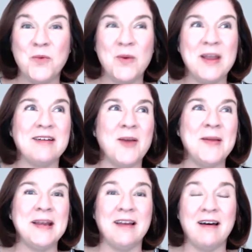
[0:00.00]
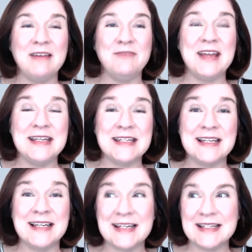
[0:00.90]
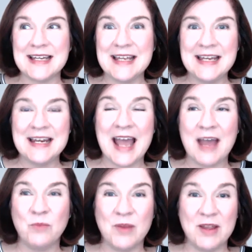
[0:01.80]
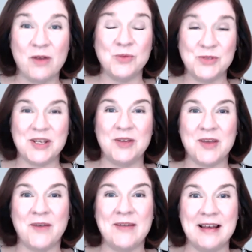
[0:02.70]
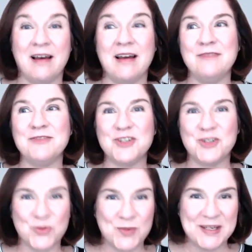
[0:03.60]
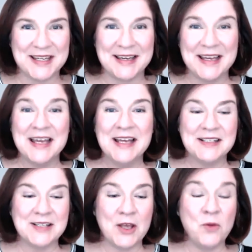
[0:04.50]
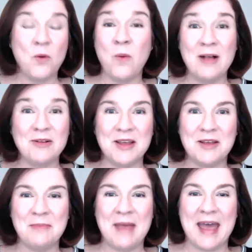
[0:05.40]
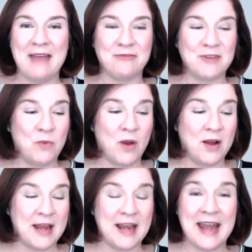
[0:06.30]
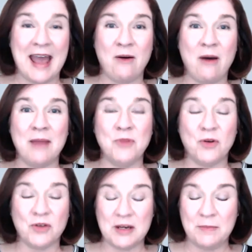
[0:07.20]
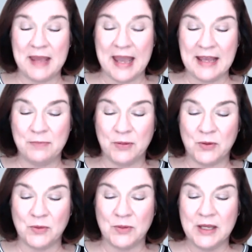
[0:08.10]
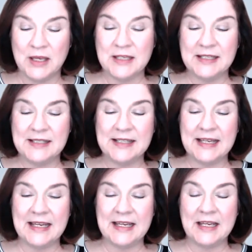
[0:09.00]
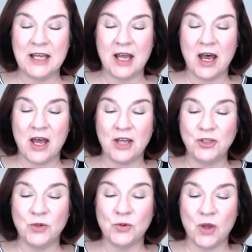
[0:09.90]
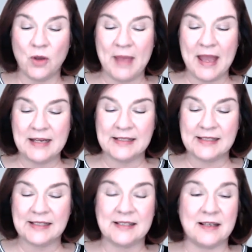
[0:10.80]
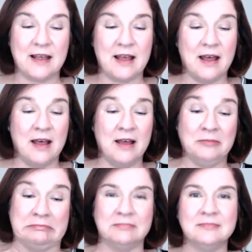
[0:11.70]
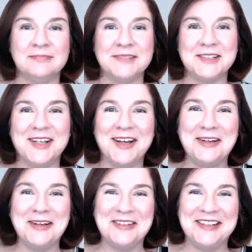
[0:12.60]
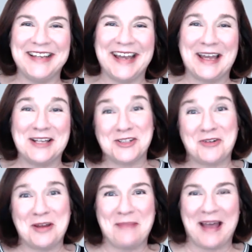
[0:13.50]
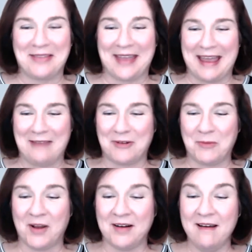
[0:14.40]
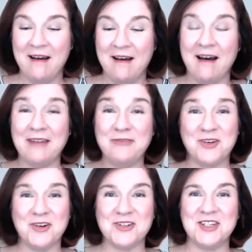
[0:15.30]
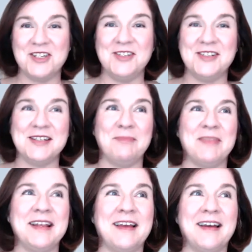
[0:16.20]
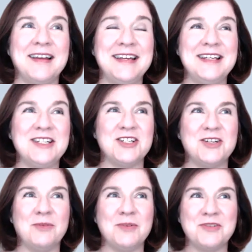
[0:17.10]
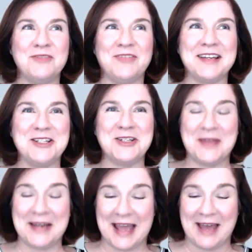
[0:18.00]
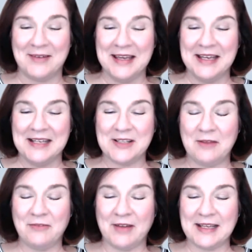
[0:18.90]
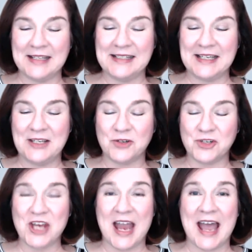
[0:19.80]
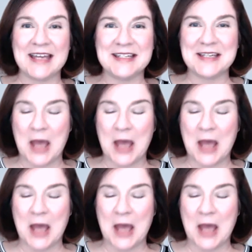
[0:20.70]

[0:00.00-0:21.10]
We are going live into LinkedIn, and we are also going live to Twitter. So welcome everyone. Now, I'm not going to be able to see your comments. So yeah, sorry about that, everyone. I forgot to do something that I need to do. I wonder if I could do it now. So if I can see your chat.